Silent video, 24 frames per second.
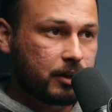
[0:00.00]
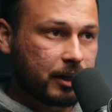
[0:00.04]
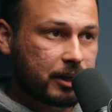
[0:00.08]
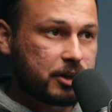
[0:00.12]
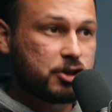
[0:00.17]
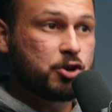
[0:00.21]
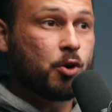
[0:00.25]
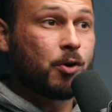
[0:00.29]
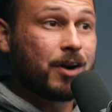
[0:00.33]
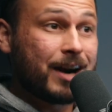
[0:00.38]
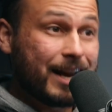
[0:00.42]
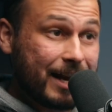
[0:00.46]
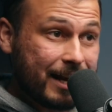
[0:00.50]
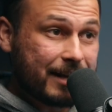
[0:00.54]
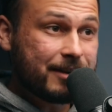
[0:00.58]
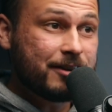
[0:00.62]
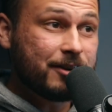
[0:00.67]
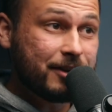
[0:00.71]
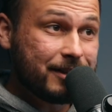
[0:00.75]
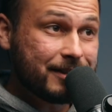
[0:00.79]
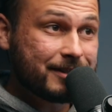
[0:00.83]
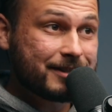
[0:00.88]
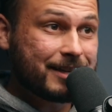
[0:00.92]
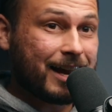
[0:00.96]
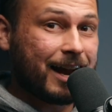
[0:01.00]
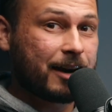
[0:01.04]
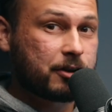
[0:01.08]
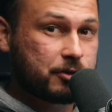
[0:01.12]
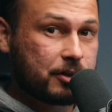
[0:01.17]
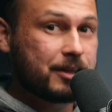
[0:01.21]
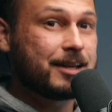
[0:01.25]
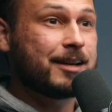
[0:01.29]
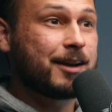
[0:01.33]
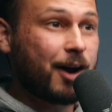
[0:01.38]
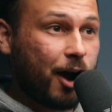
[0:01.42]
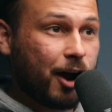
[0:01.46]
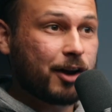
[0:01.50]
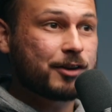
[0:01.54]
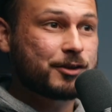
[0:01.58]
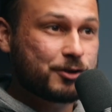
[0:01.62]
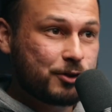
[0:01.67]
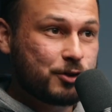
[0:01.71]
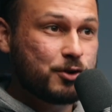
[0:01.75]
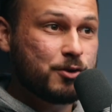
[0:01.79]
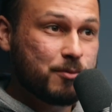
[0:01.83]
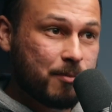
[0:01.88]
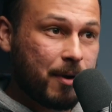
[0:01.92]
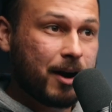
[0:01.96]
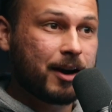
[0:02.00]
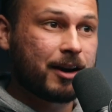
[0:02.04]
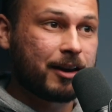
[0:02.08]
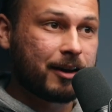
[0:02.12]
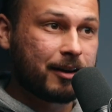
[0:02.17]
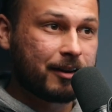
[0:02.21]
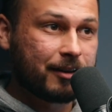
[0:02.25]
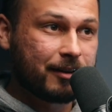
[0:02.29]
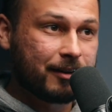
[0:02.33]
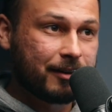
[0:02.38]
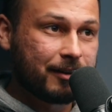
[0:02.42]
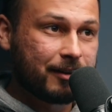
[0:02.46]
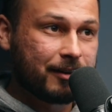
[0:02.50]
Like your ignorance actually costs you money.